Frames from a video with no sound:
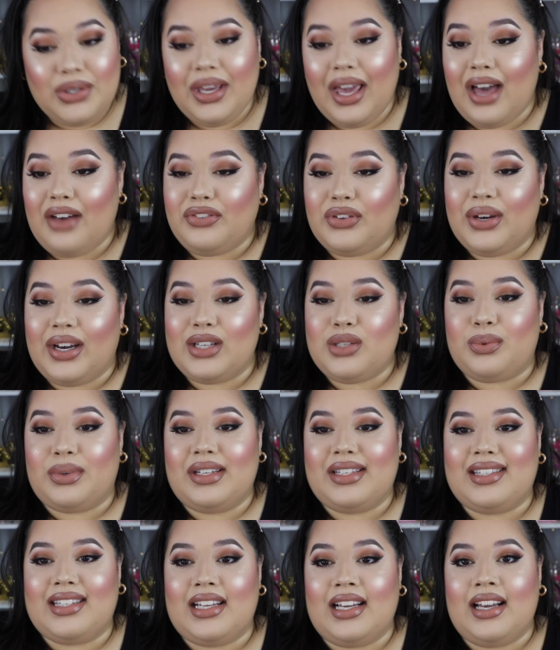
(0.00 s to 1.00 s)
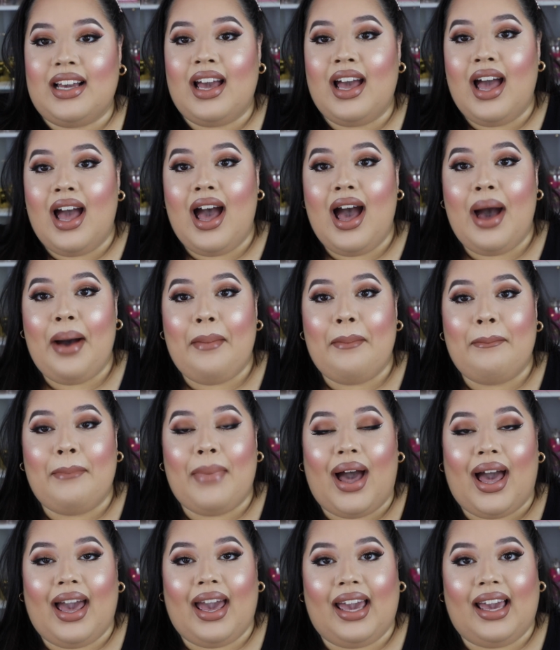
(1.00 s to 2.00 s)
yeah, if you guys want to see
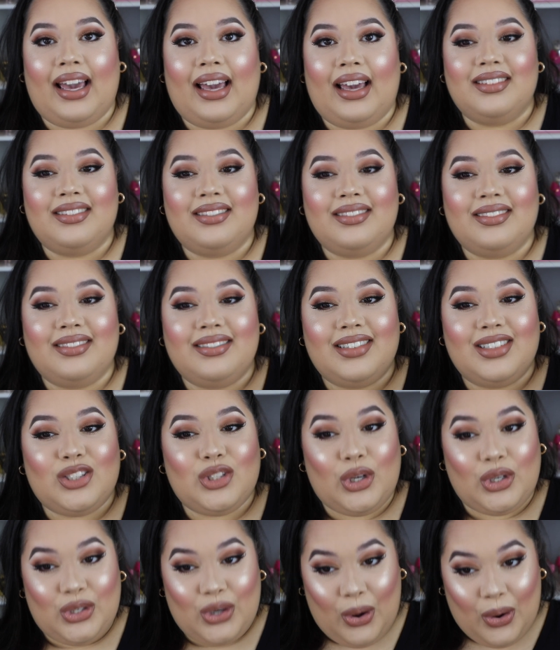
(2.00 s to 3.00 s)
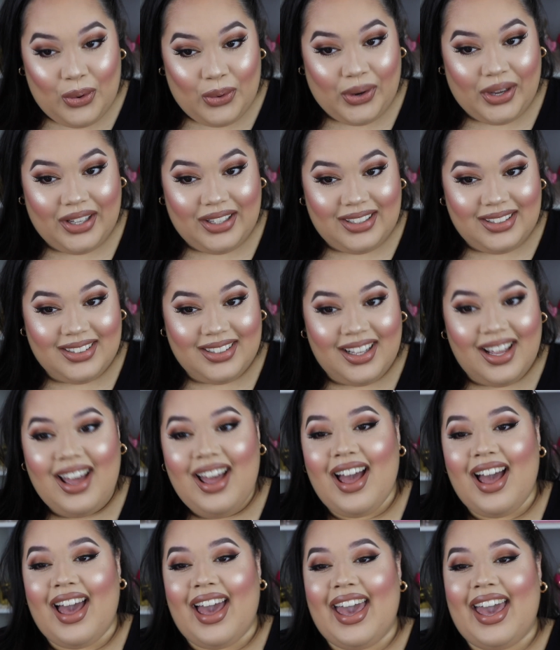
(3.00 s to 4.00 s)
my tutorial
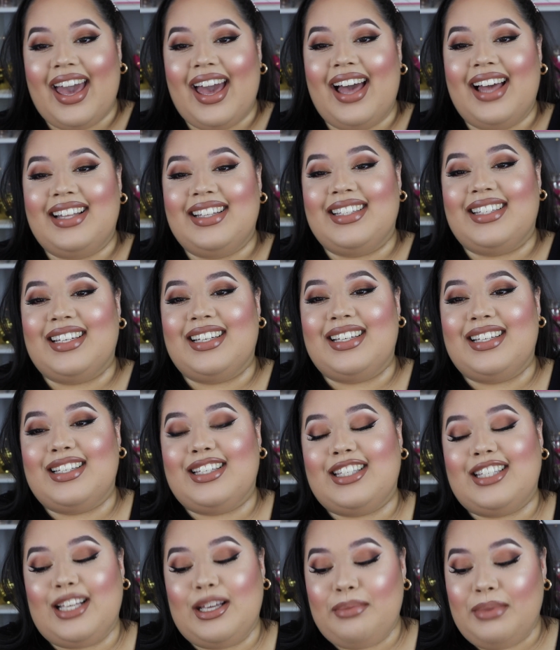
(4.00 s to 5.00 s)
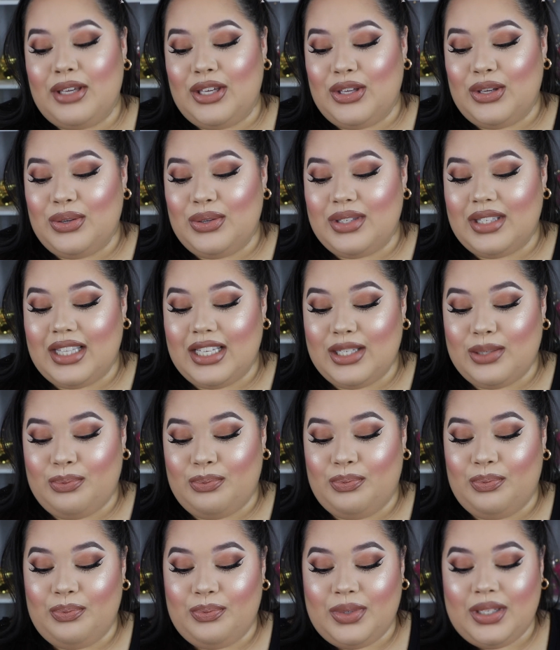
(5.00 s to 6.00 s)
and see me use these
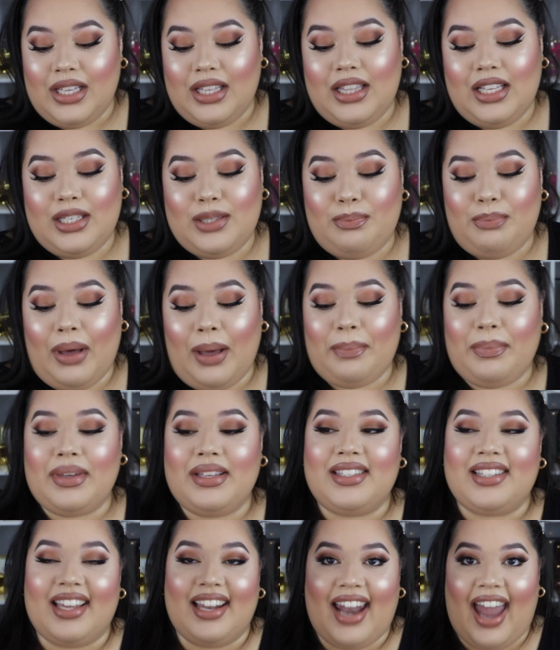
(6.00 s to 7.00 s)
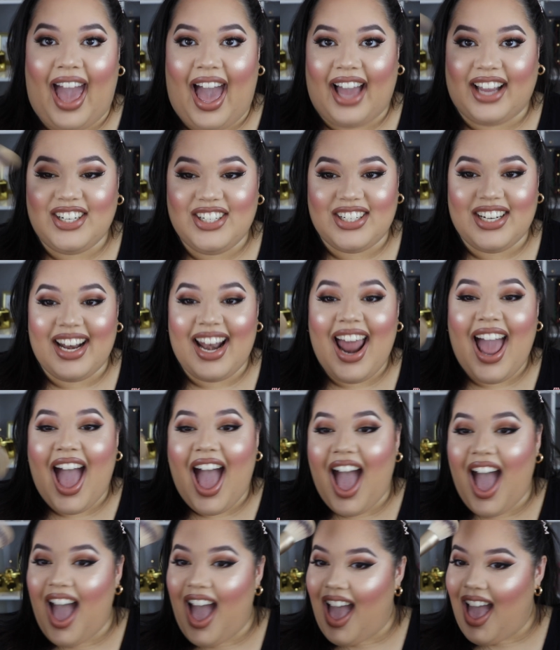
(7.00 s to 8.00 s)
puppies in action,
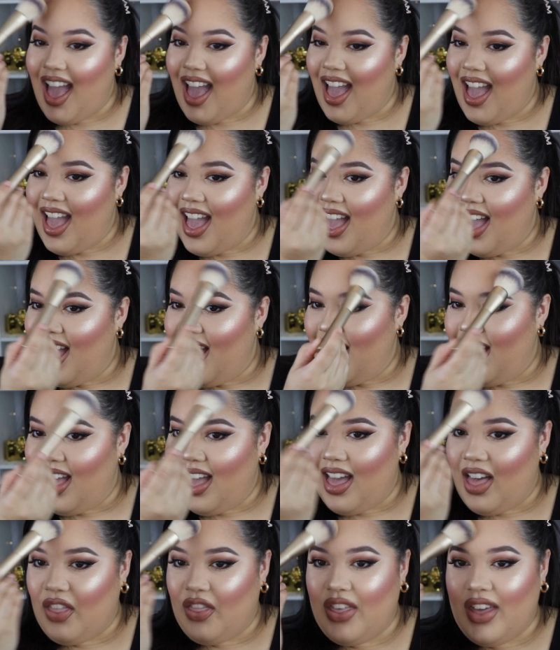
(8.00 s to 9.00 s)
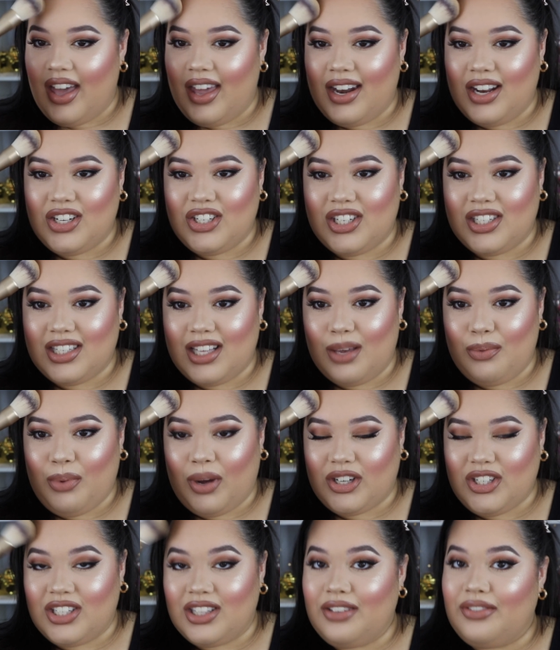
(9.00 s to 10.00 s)
then just keep
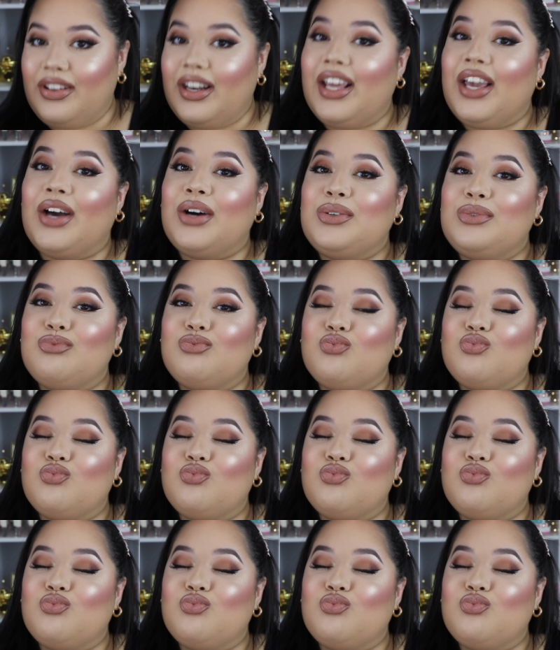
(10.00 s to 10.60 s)
watching the video.